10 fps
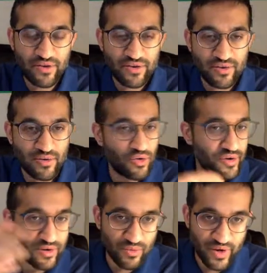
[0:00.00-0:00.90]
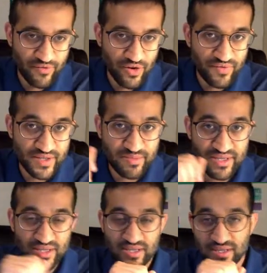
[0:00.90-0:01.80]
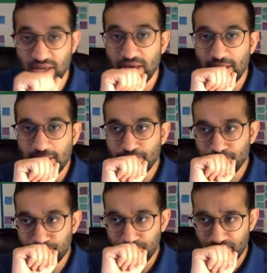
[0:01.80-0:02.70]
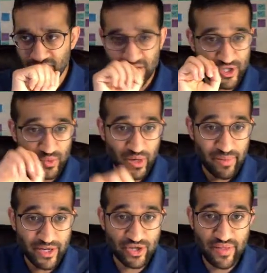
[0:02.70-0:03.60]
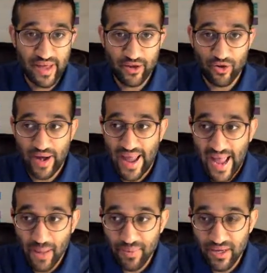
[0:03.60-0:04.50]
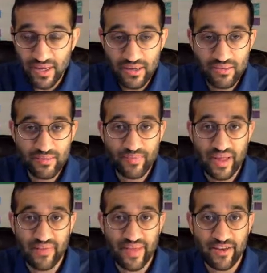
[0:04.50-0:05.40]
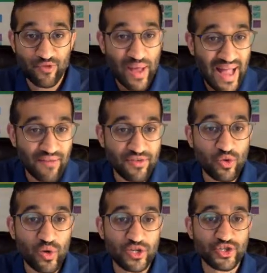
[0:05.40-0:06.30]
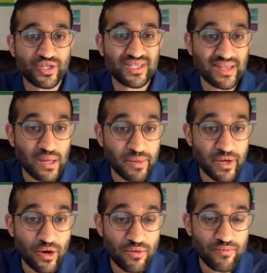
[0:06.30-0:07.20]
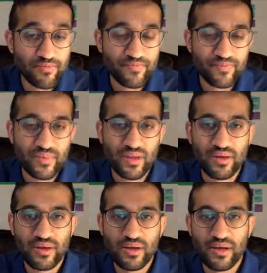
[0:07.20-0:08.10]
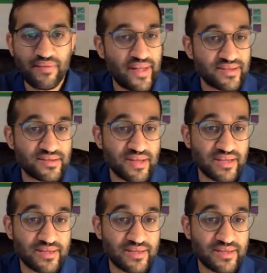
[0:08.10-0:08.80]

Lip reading: owner, whatever of this business. I just want to make sure that you're happy, and that if you have any questions, let me know. And that's it.